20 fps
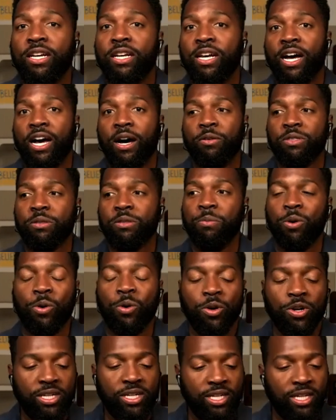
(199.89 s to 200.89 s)
I was
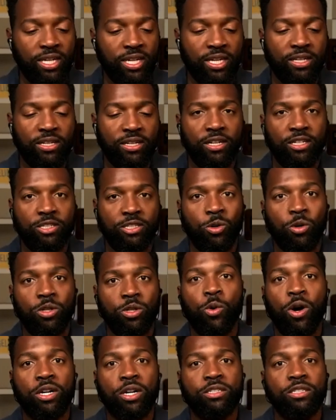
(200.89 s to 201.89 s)
born in George
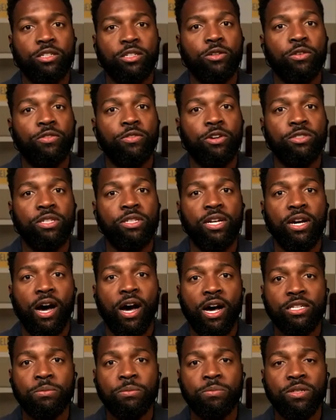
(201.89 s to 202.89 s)
Washington University
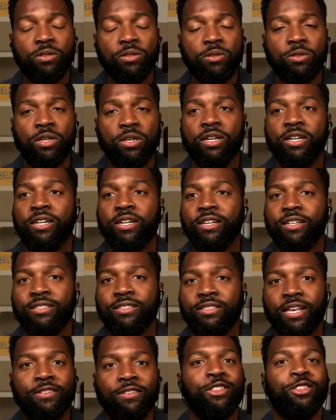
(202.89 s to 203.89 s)
Hospital.
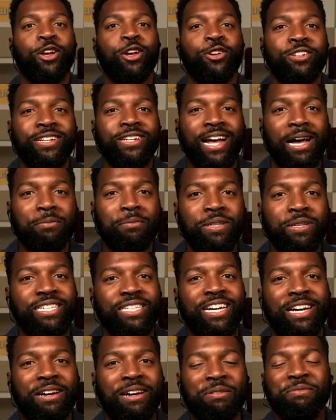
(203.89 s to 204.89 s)
7:39
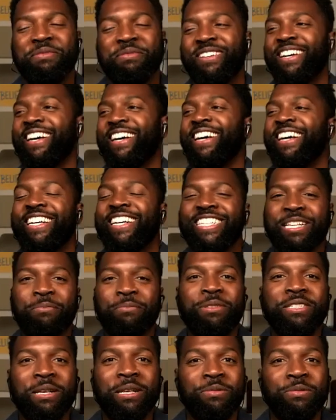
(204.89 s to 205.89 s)
p.m.
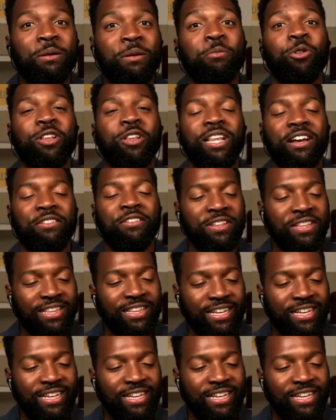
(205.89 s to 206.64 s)
September 11th,